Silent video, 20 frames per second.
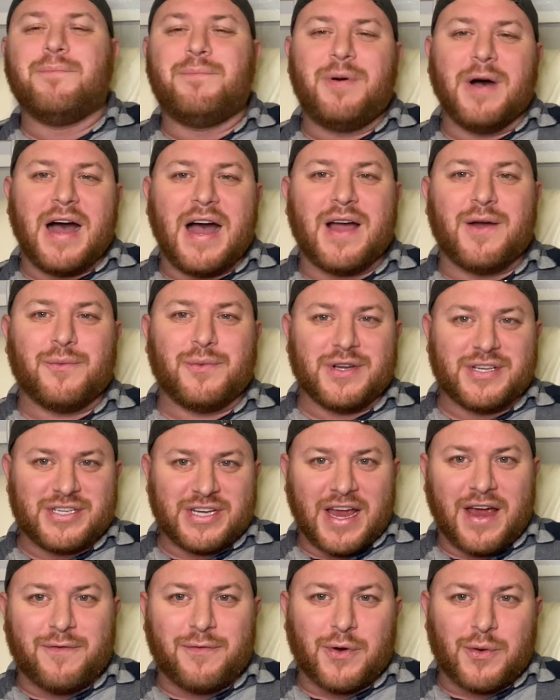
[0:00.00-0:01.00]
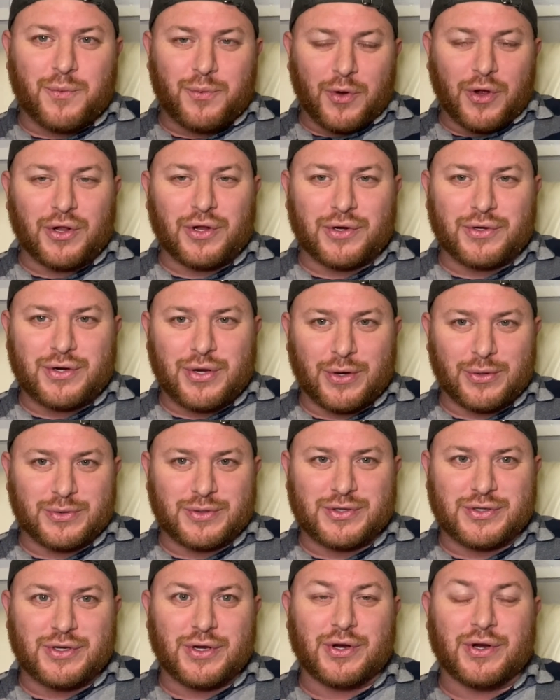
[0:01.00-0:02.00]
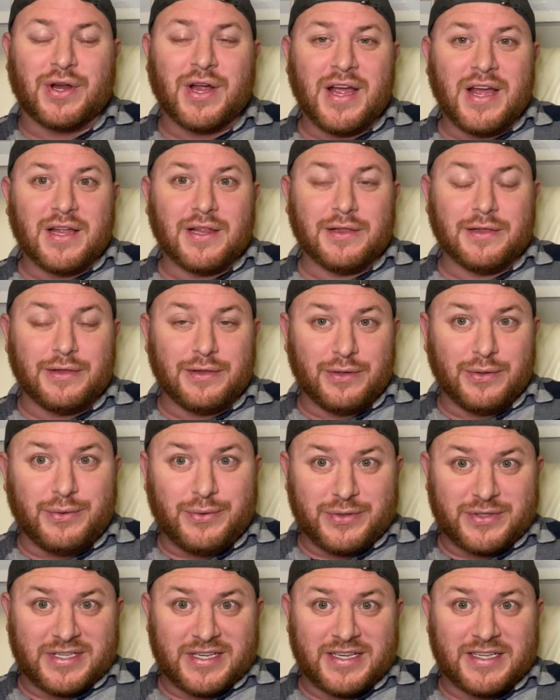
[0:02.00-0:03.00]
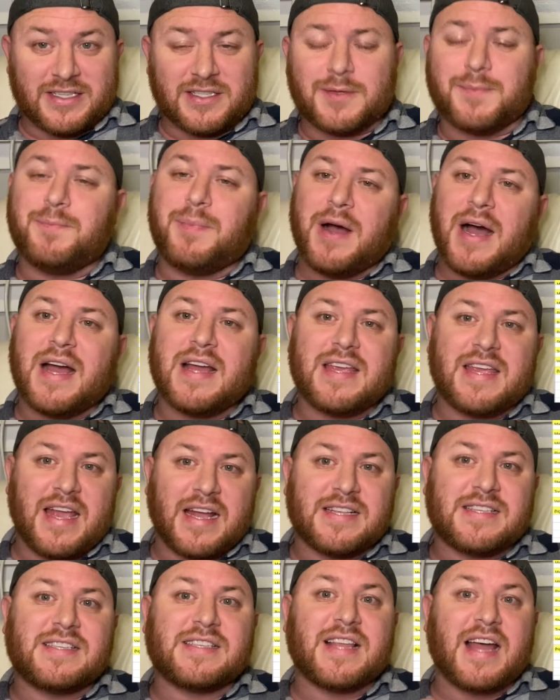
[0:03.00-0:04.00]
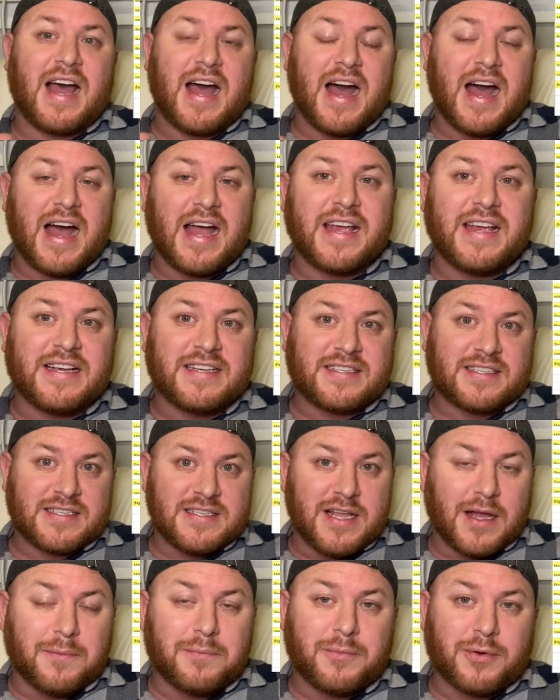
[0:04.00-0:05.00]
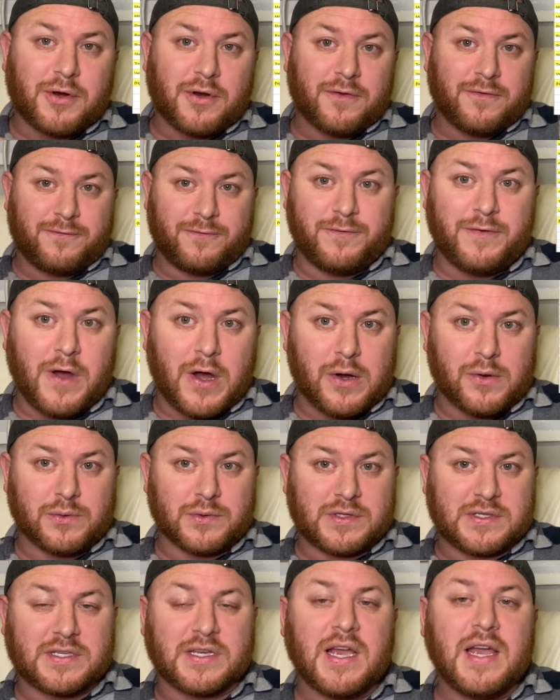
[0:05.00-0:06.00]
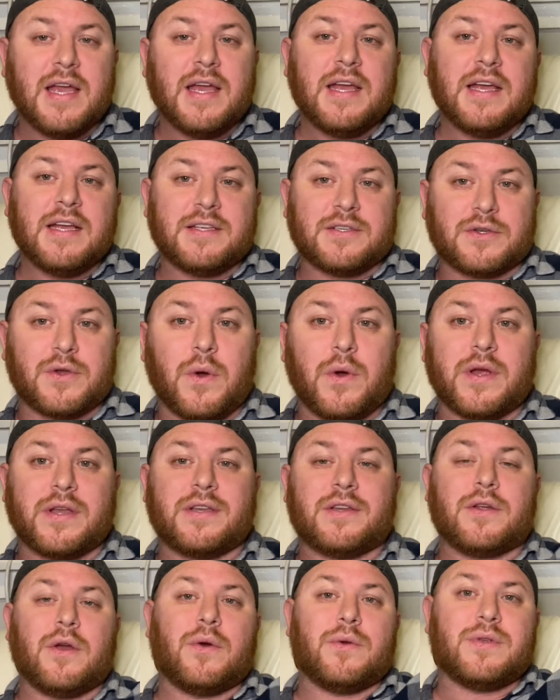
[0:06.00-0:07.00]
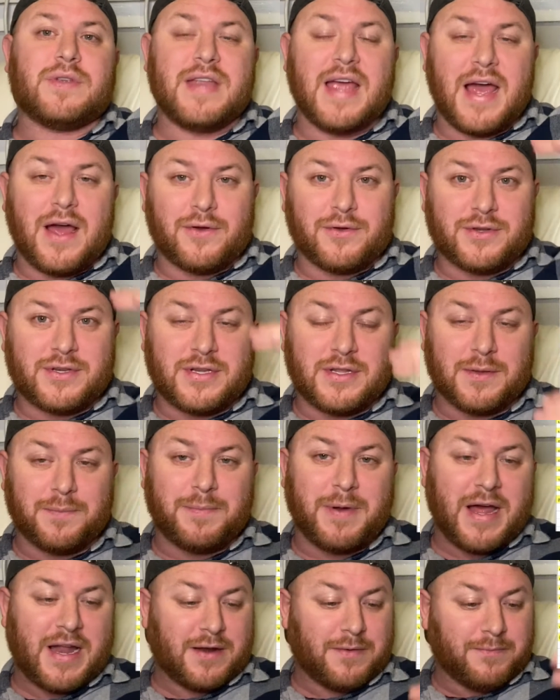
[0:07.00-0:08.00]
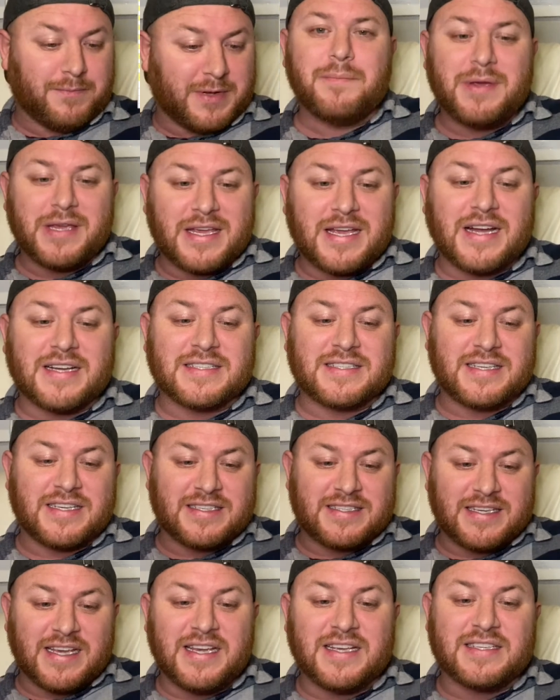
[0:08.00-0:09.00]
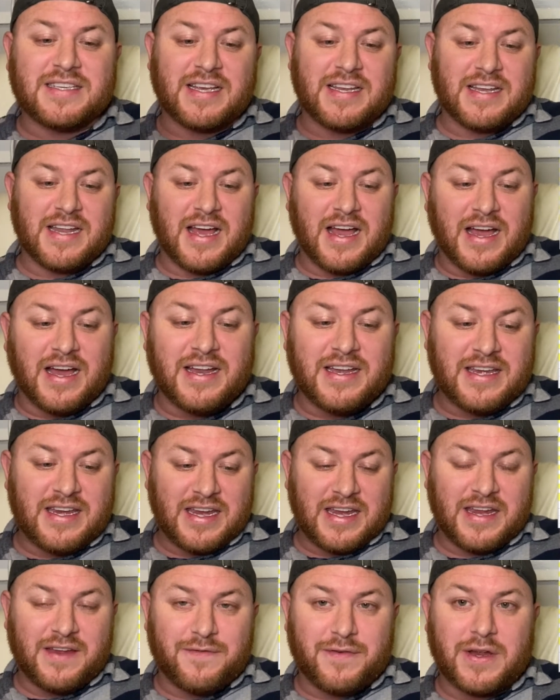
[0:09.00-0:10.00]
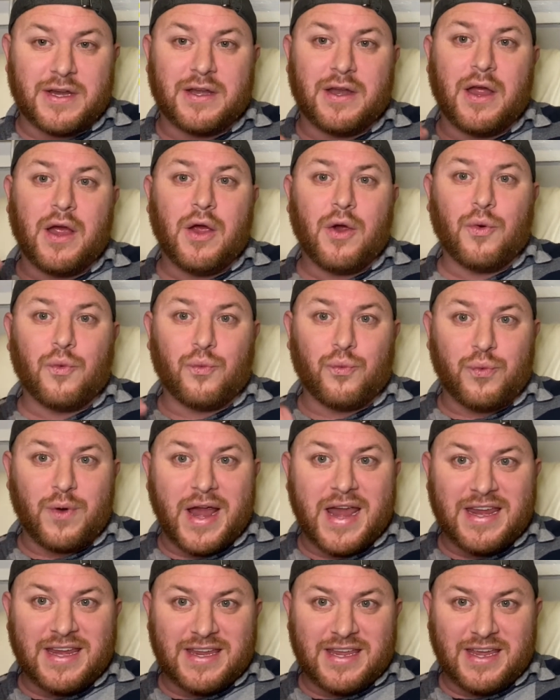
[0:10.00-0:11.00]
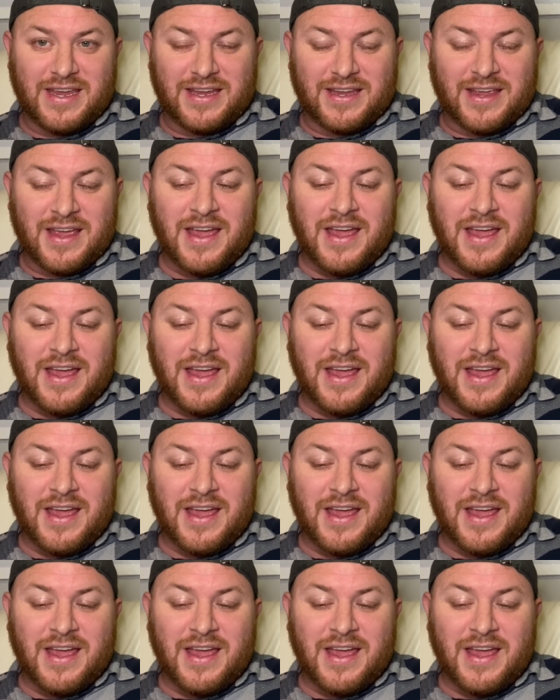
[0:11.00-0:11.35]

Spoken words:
But whichever roller coaster loses but gets the highest number of votes is going to go down to the bottom, because this is an uneven ranking.